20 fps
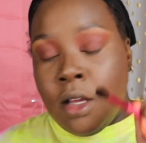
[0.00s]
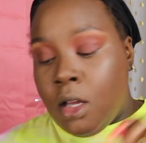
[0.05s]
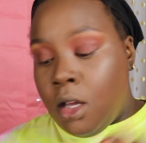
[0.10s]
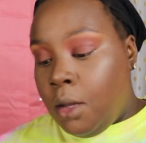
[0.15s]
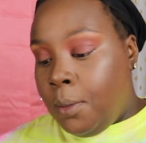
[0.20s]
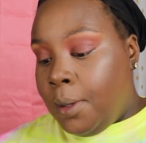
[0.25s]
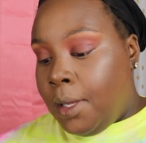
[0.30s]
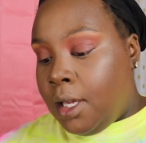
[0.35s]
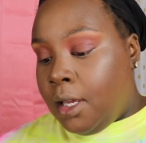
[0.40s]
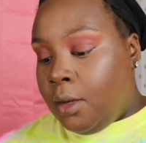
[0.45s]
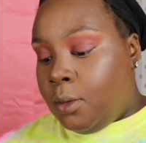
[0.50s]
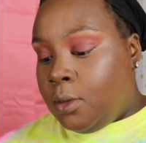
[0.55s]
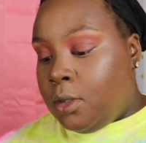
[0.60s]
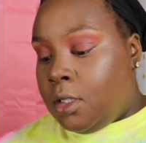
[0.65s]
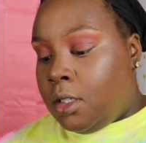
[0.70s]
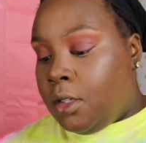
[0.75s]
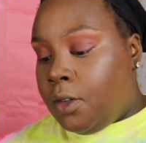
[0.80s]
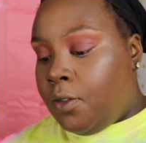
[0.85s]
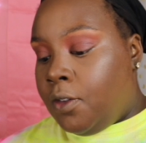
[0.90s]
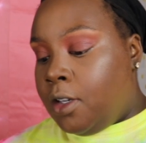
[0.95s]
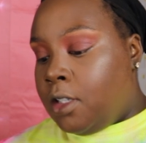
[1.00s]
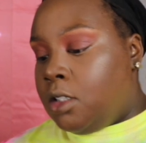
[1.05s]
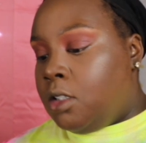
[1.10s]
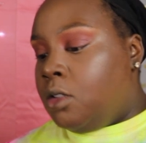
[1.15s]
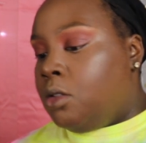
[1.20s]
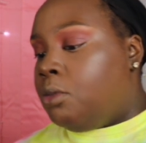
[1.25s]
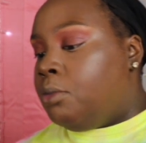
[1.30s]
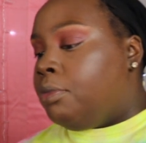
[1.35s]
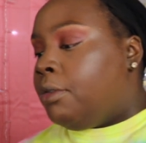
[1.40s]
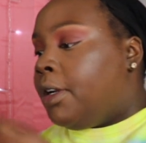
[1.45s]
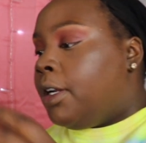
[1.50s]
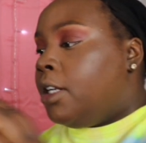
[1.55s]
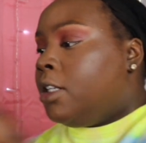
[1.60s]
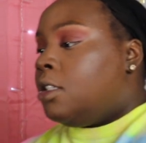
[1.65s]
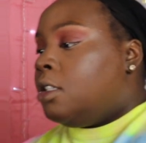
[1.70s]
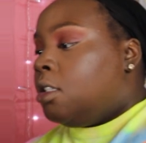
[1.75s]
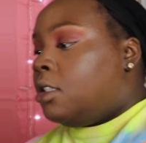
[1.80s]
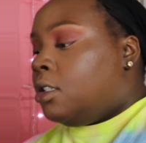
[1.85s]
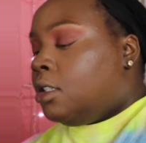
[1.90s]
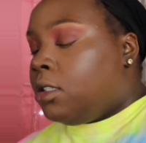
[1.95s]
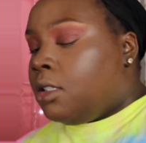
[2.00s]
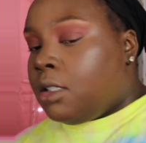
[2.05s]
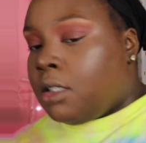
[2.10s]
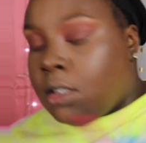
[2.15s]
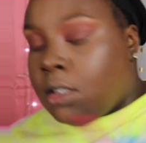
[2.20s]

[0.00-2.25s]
go back in with your original brush